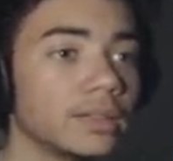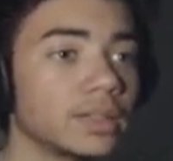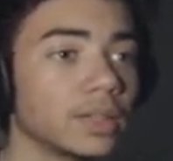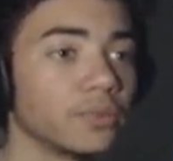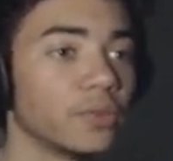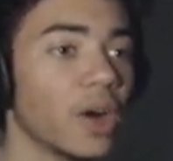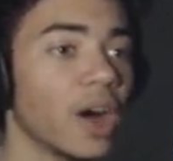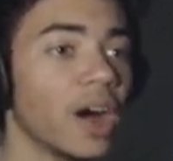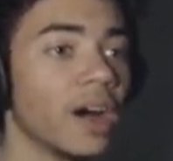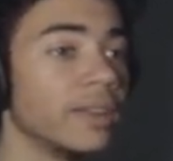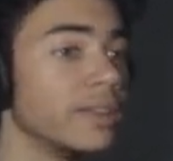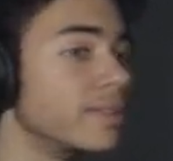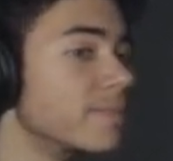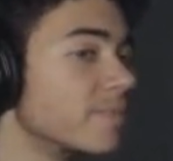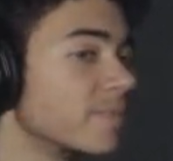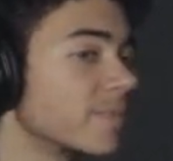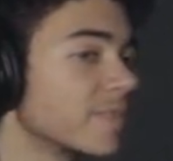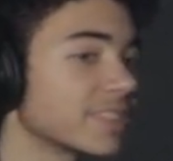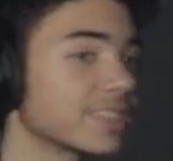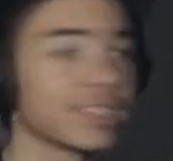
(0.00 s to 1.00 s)

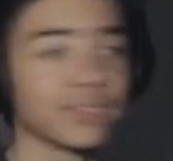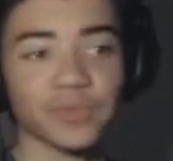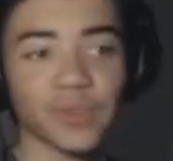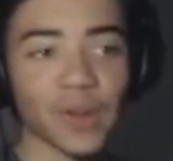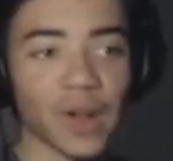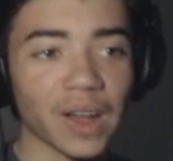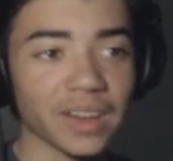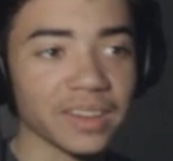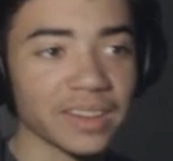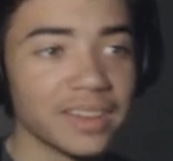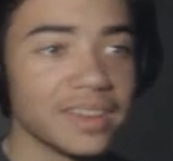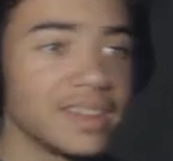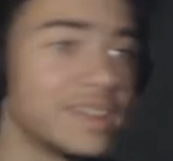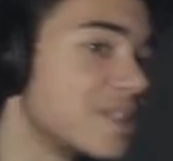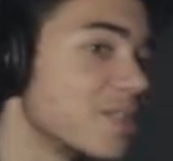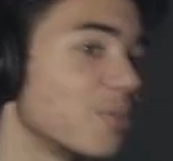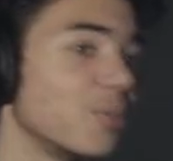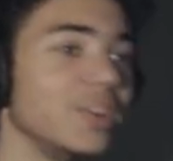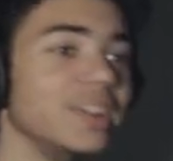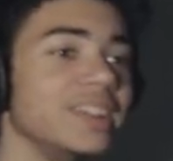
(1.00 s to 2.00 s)
Devon! Devon!
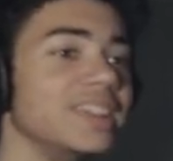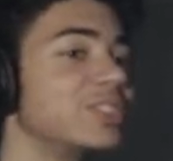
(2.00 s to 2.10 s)
We